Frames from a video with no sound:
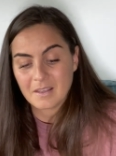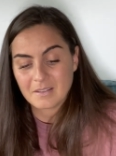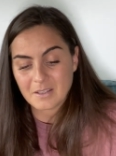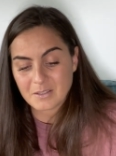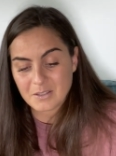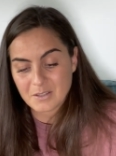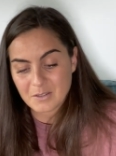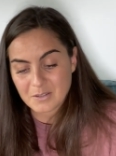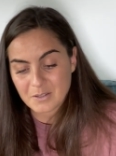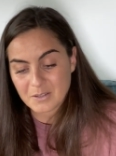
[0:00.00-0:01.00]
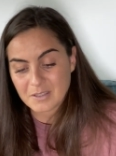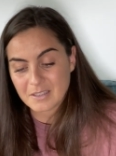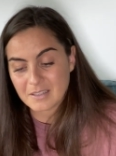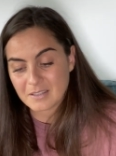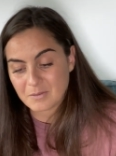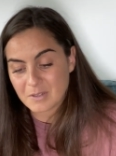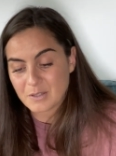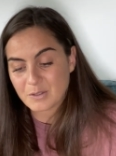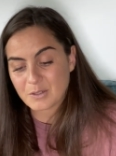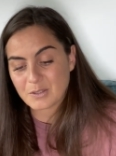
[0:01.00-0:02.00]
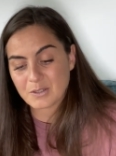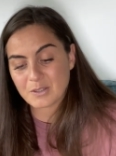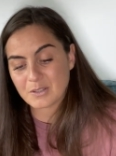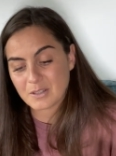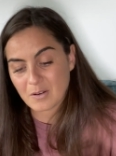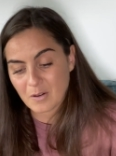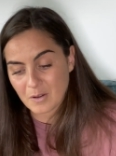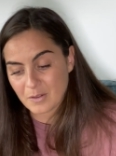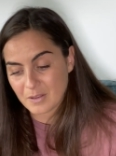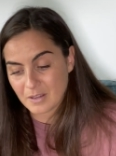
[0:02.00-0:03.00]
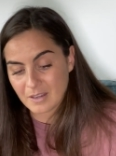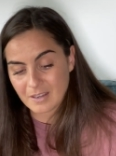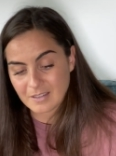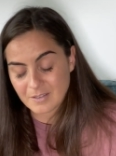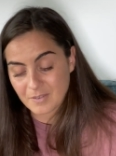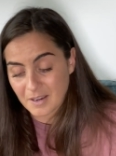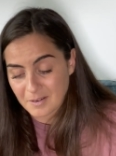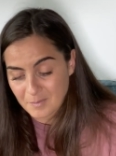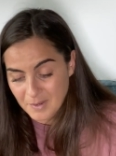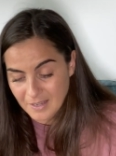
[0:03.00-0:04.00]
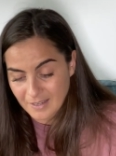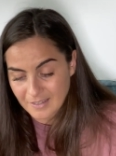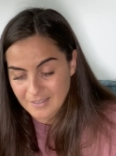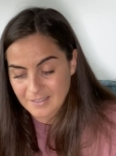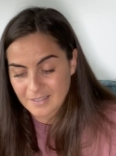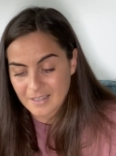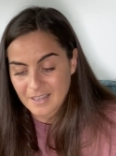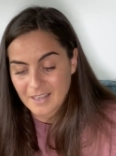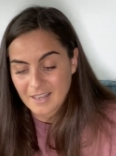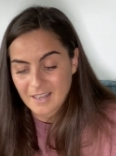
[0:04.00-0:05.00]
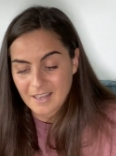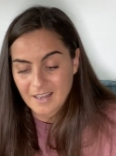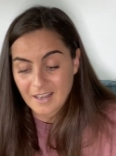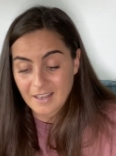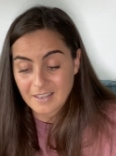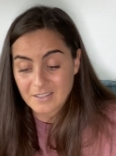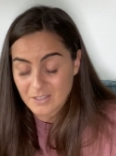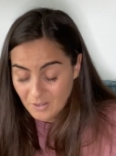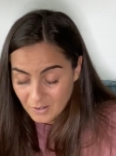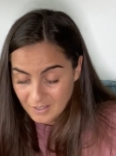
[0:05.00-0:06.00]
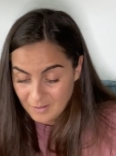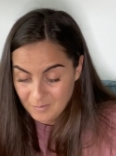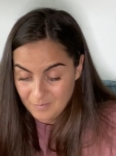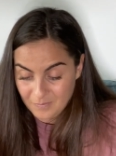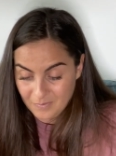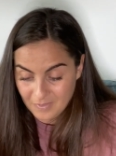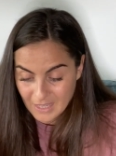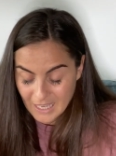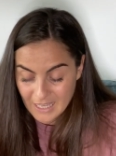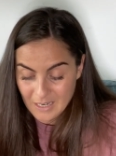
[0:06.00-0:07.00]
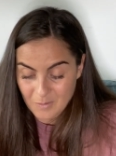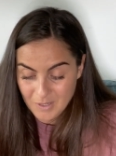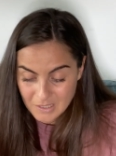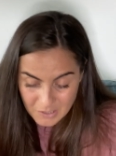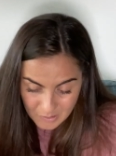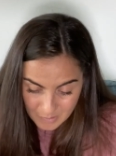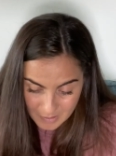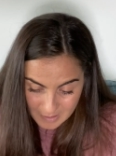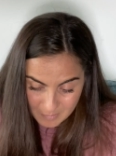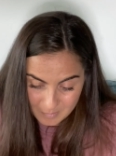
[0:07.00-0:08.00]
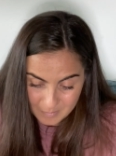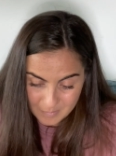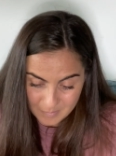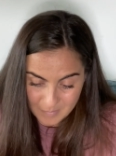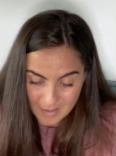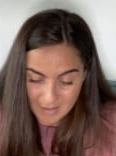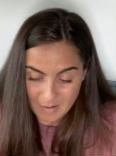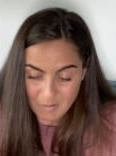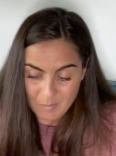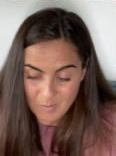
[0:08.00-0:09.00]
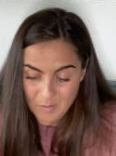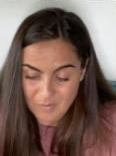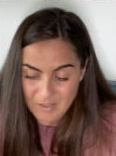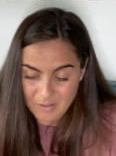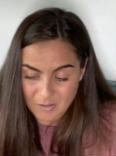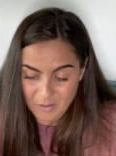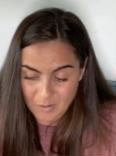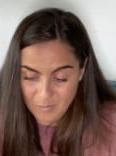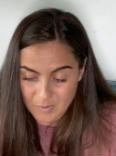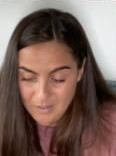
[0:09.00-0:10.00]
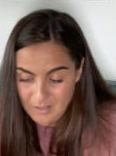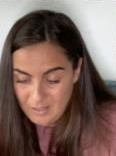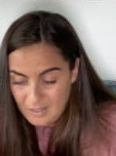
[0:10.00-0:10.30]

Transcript: Dr. Joe's nurses and researchers and all the divine beings, I saw him and I went to him and I removed his tubes